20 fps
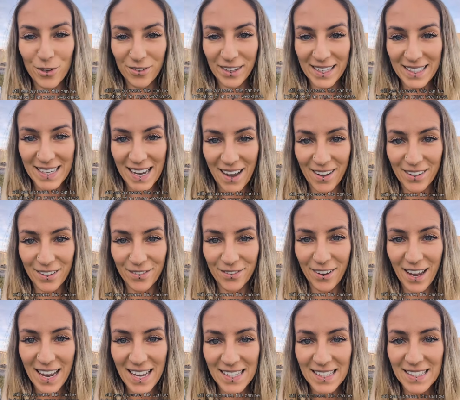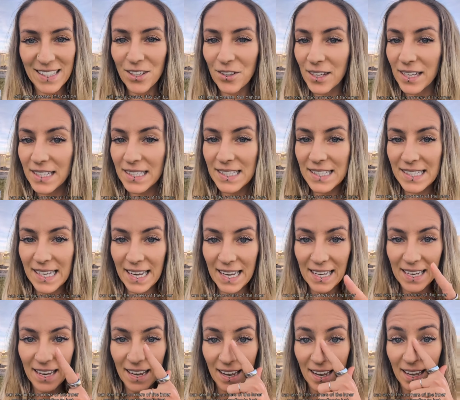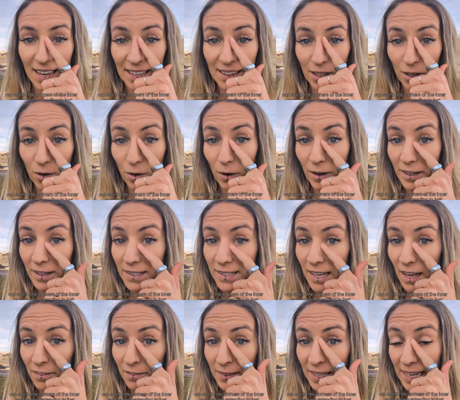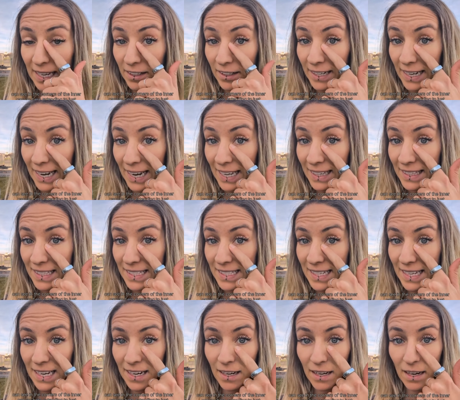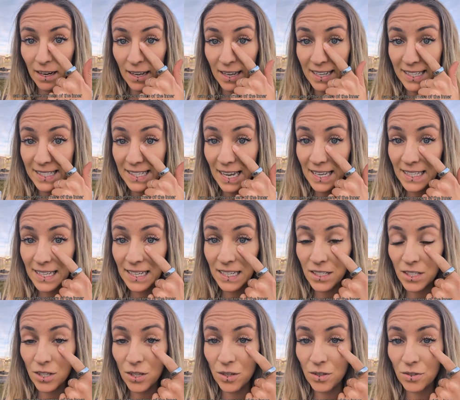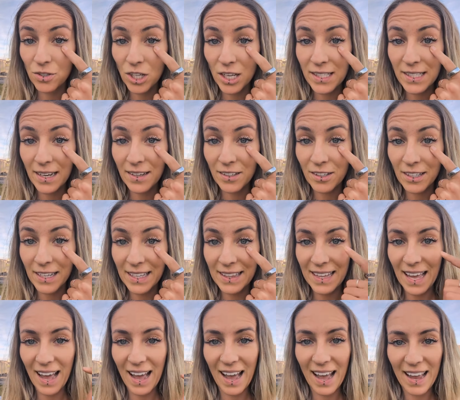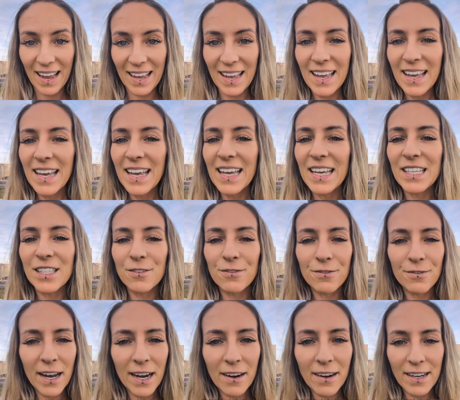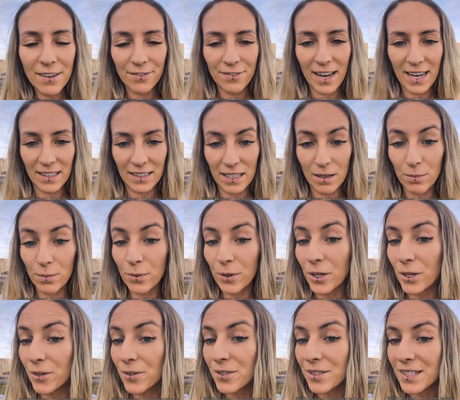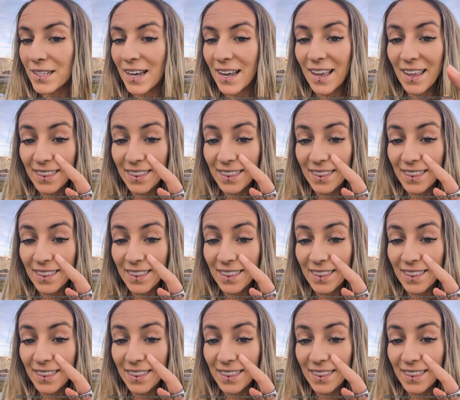Moving down the face, you can see in the corners of the inner canthus here, extending to just underneath the eye, is very faintly bruised.